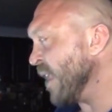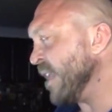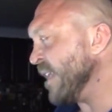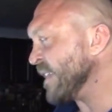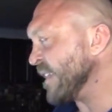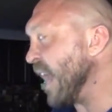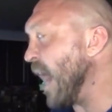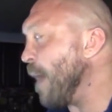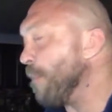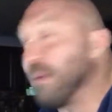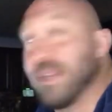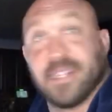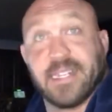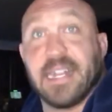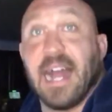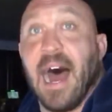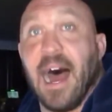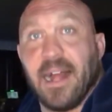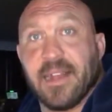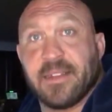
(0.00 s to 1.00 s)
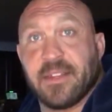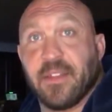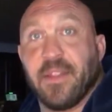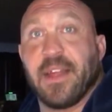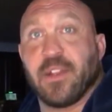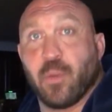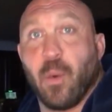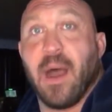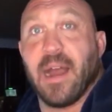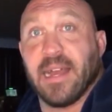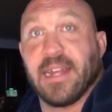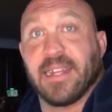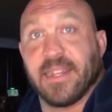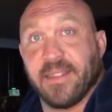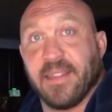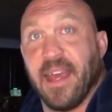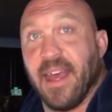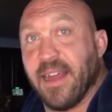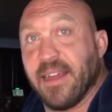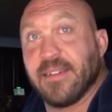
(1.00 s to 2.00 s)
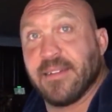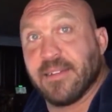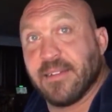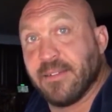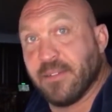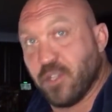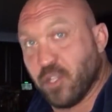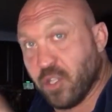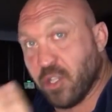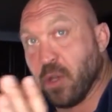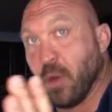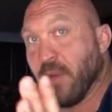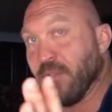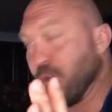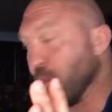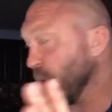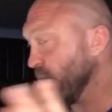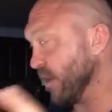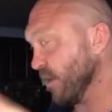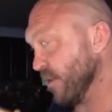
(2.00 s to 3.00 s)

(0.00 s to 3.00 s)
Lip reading: he's not. So that's why I did that. Just so everyone